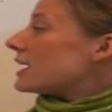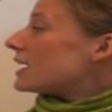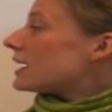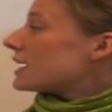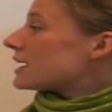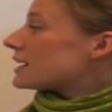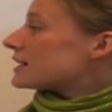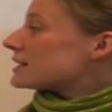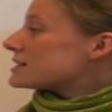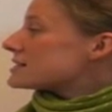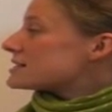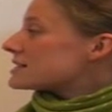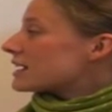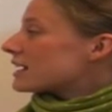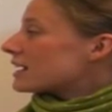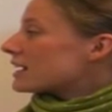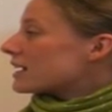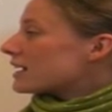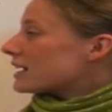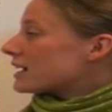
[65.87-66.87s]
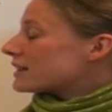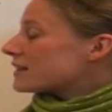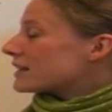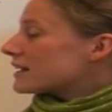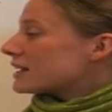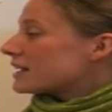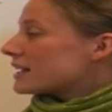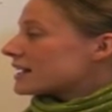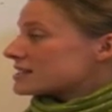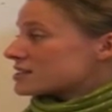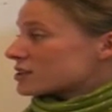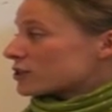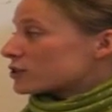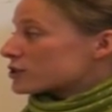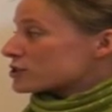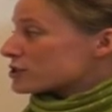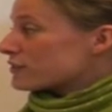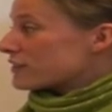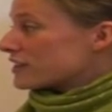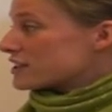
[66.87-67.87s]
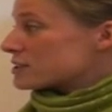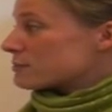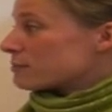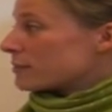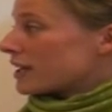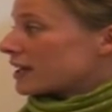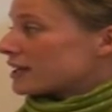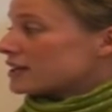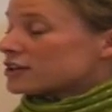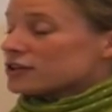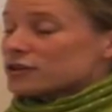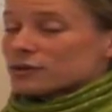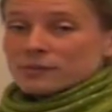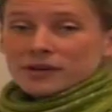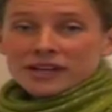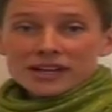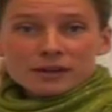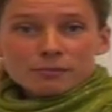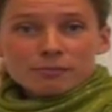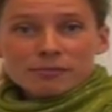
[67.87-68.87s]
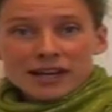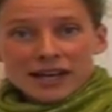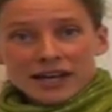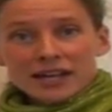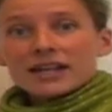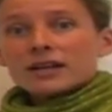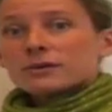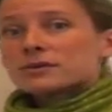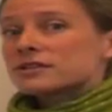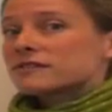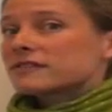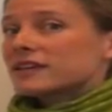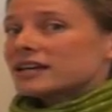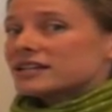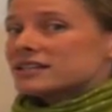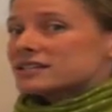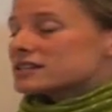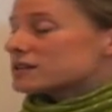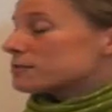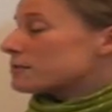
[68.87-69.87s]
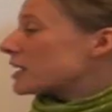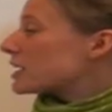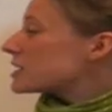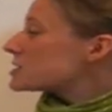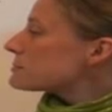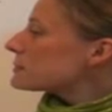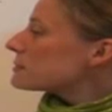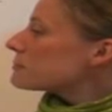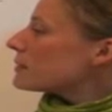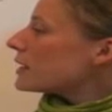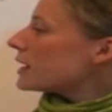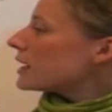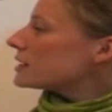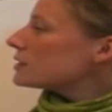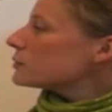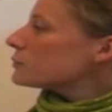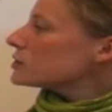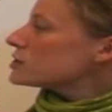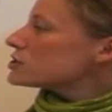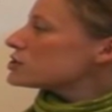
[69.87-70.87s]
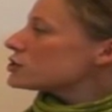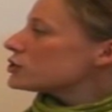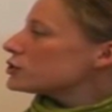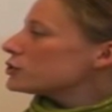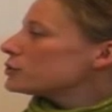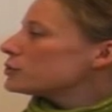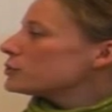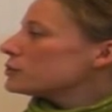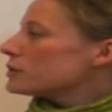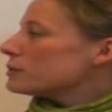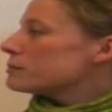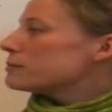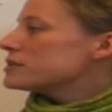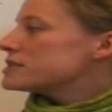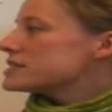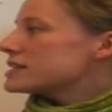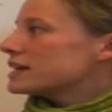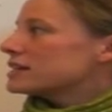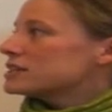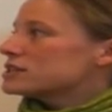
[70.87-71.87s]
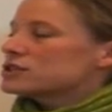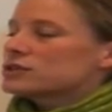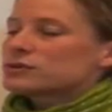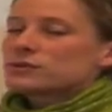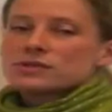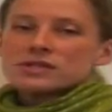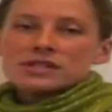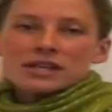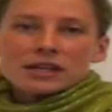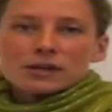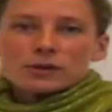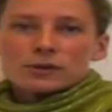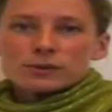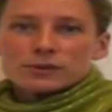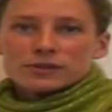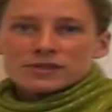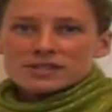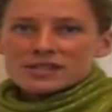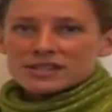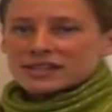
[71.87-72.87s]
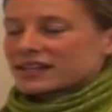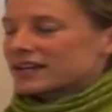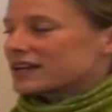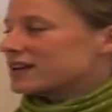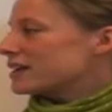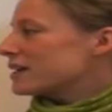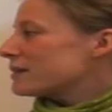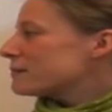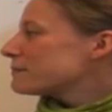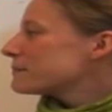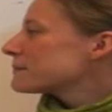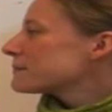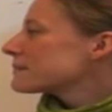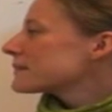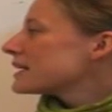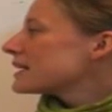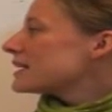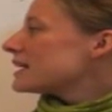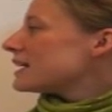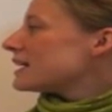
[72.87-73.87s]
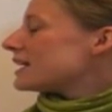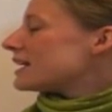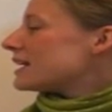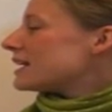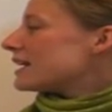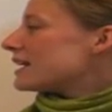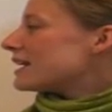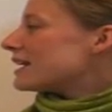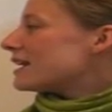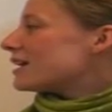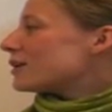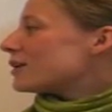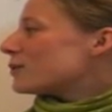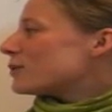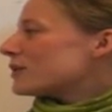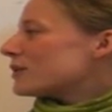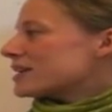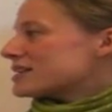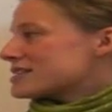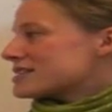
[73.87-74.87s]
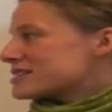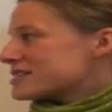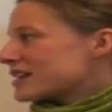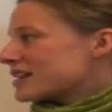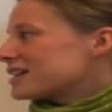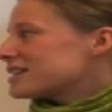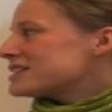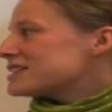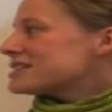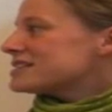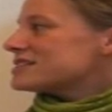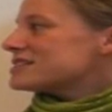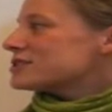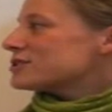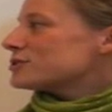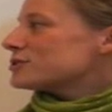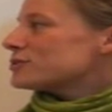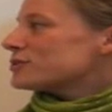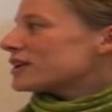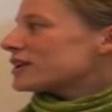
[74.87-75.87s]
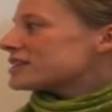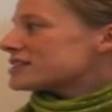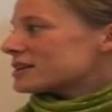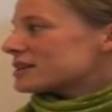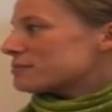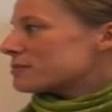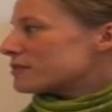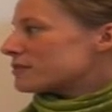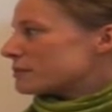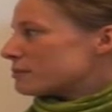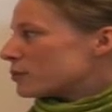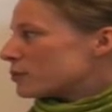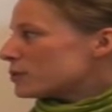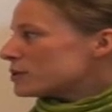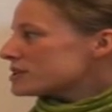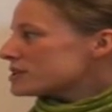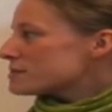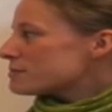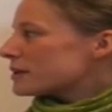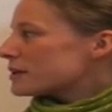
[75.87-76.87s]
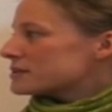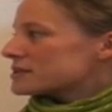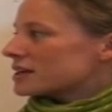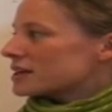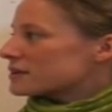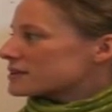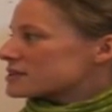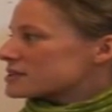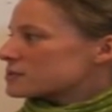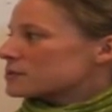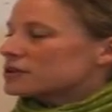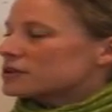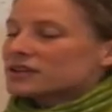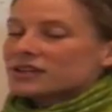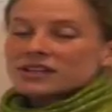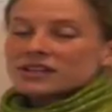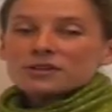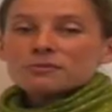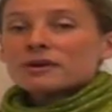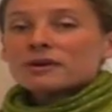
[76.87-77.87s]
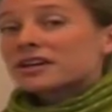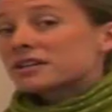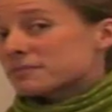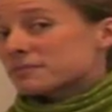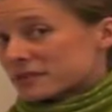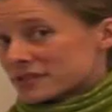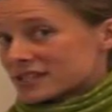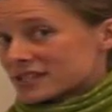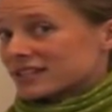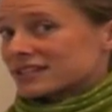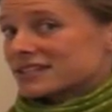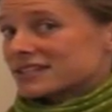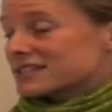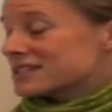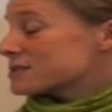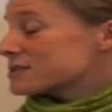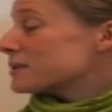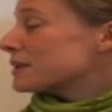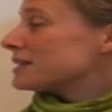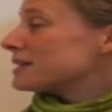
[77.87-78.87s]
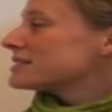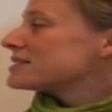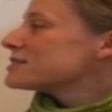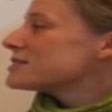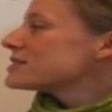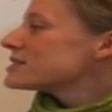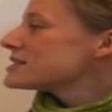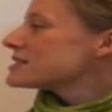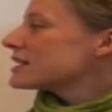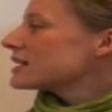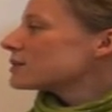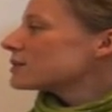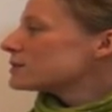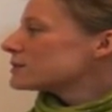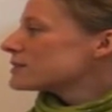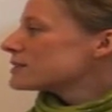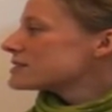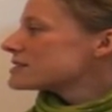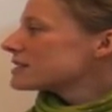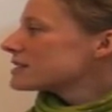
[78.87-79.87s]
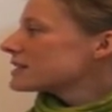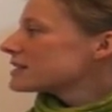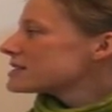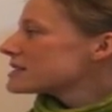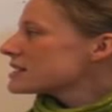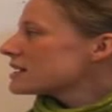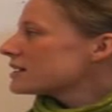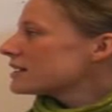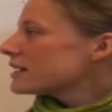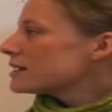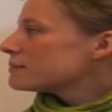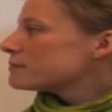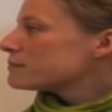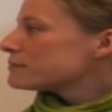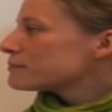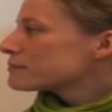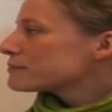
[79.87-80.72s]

And then as a conservation planner, you make a plan out of that, a management plan, which you present to stakeholders in the area. Or as a scientist, you write up a report about how this works, and you might present it as well to the stakeholders in this area.